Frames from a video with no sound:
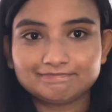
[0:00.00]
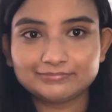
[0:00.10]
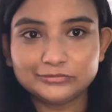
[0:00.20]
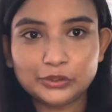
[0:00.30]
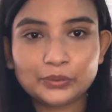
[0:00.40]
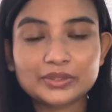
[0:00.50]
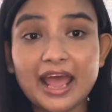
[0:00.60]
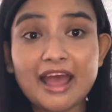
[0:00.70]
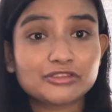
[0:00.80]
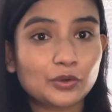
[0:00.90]
you know they
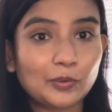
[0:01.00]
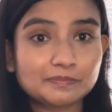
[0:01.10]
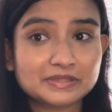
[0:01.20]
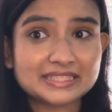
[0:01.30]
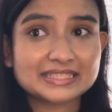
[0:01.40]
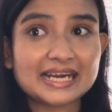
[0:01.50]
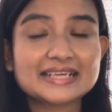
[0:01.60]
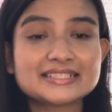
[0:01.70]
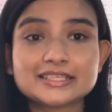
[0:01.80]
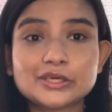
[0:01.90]
have their own
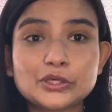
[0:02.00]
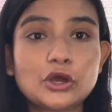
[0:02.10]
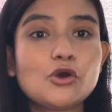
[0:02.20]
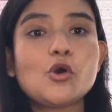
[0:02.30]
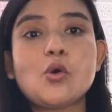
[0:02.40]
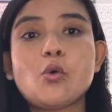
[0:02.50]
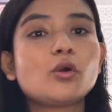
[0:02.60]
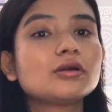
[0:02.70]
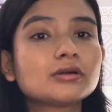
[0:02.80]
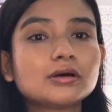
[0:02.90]
personality
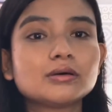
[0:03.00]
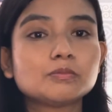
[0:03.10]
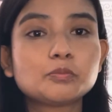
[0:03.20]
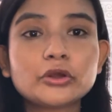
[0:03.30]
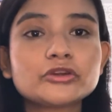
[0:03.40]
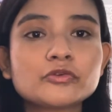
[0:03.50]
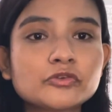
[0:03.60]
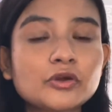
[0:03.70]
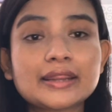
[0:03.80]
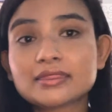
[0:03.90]
own point of
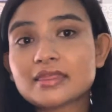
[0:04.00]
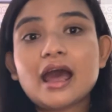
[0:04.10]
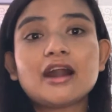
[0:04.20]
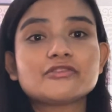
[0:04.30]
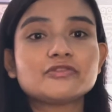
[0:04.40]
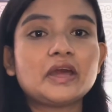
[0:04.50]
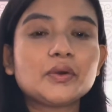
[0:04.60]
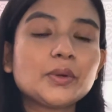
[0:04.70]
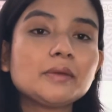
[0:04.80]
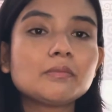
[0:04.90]
view and they are
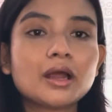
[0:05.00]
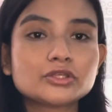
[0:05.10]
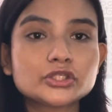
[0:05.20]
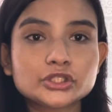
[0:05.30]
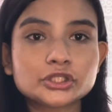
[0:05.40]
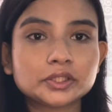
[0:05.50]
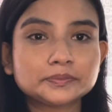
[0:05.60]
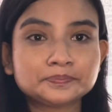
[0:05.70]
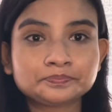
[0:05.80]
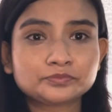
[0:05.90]
very much
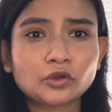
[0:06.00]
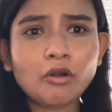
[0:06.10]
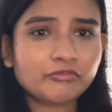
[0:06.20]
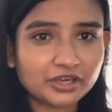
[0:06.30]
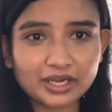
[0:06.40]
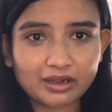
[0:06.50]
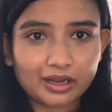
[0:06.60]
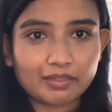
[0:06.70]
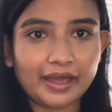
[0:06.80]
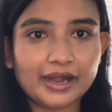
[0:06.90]
um, confident
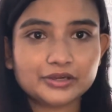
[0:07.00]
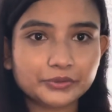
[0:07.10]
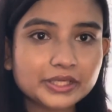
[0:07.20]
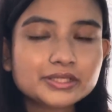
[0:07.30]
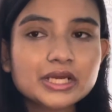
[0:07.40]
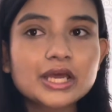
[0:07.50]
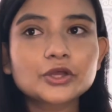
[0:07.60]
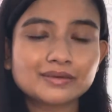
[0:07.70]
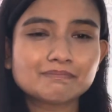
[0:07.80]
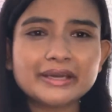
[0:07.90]
in that right
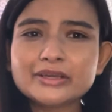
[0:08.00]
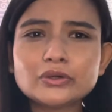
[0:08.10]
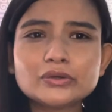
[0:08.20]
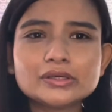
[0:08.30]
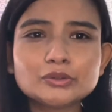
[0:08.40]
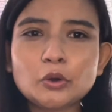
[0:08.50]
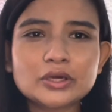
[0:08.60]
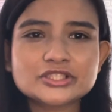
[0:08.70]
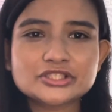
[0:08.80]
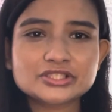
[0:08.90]
medical
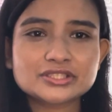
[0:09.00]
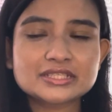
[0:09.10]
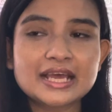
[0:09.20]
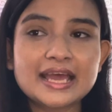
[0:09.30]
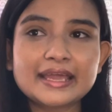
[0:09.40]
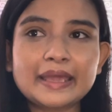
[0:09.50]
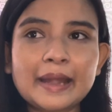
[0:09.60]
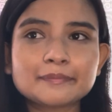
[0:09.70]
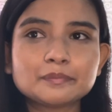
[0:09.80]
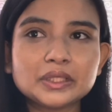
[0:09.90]
colleges
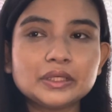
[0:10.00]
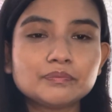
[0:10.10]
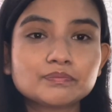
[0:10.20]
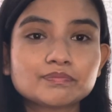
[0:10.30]
can be